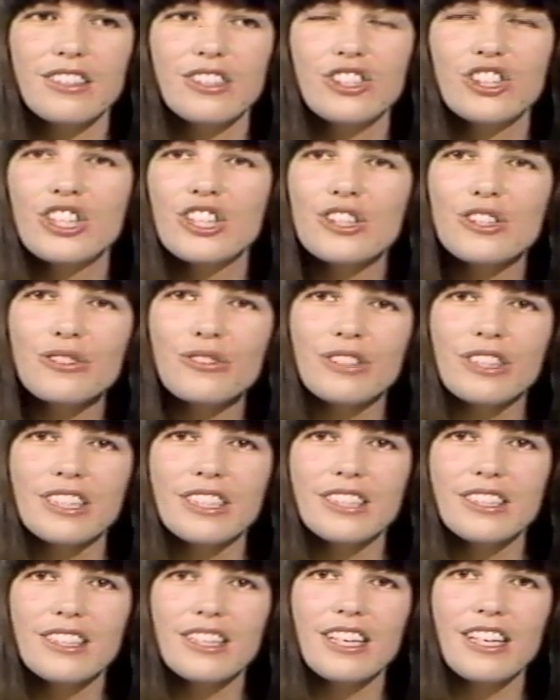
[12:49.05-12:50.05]

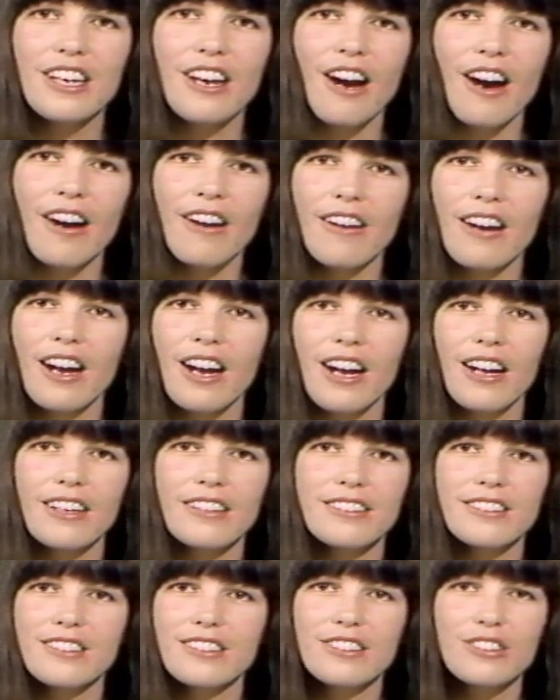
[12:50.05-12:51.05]
children that are uh,
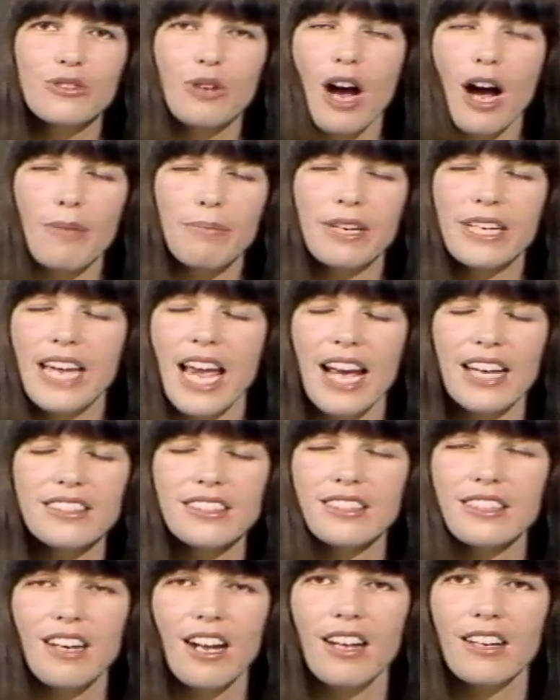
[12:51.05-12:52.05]
dropping
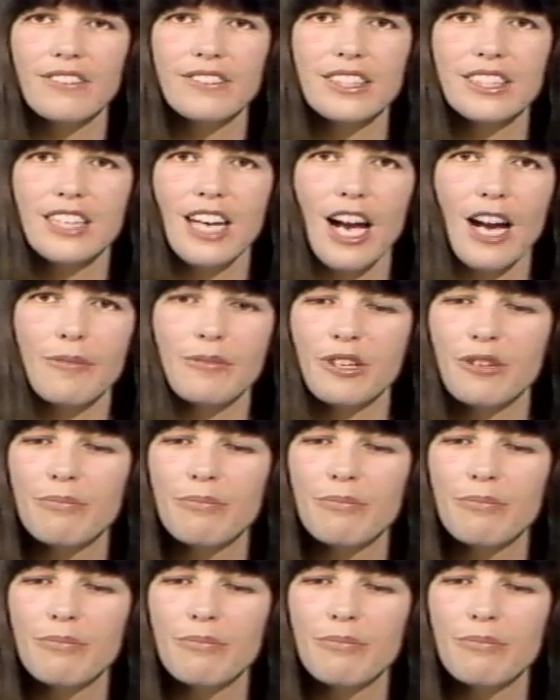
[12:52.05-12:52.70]
acid all of the time.